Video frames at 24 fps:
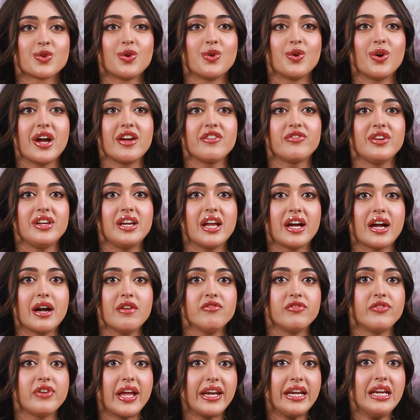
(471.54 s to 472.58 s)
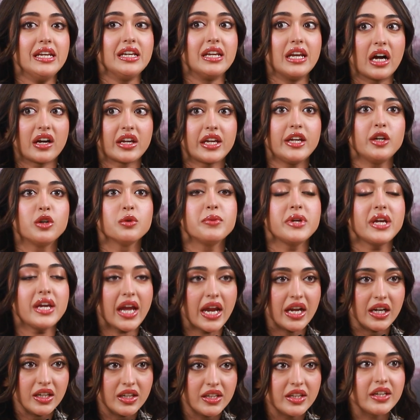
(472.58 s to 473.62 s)
So I feel like I'm very lucky to be
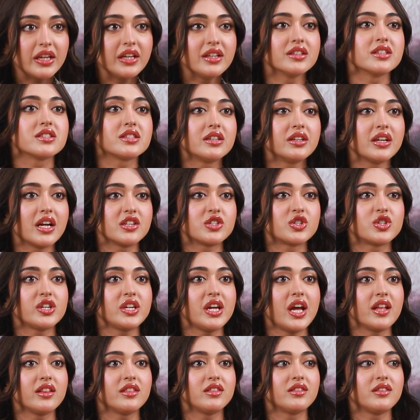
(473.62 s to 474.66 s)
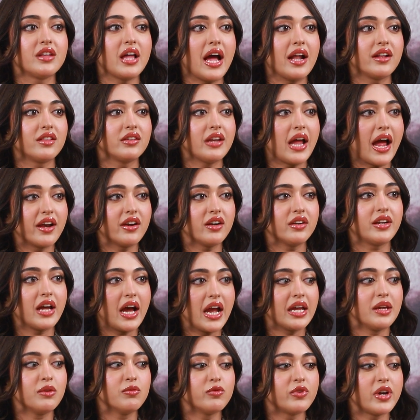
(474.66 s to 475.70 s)
entering this industry at a
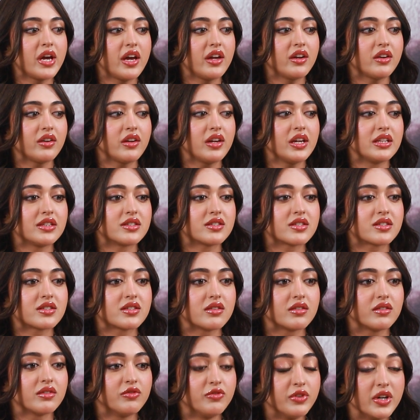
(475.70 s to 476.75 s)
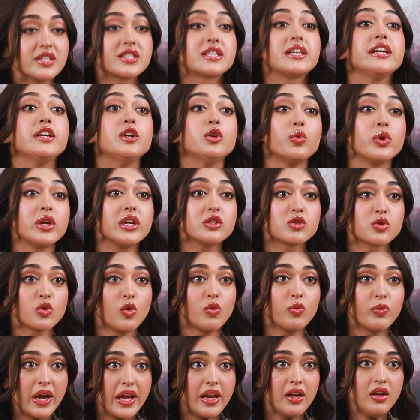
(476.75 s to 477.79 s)
time where it's firstly doing
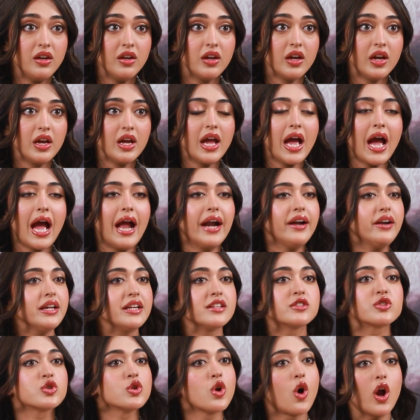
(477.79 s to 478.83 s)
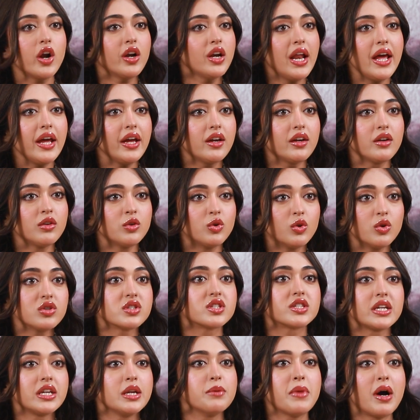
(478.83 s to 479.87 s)
so well, and it's not like
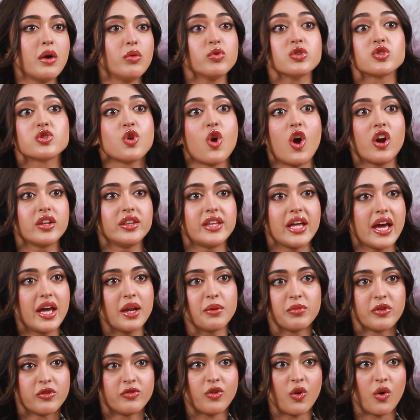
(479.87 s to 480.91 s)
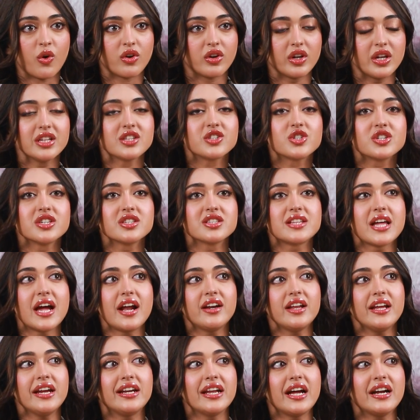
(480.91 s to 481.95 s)
good cinema was not there before. It's just
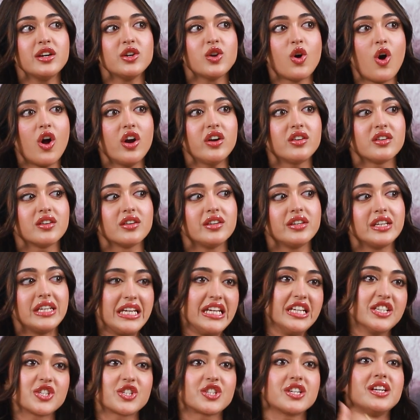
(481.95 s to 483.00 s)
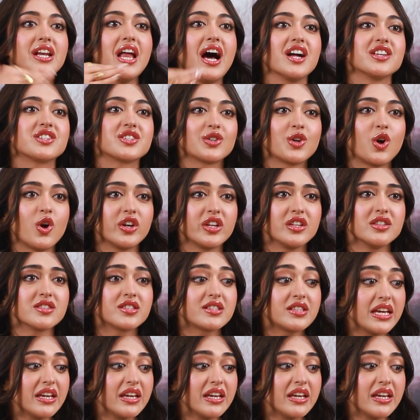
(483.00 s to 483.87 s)
that it had not reached a larger audience.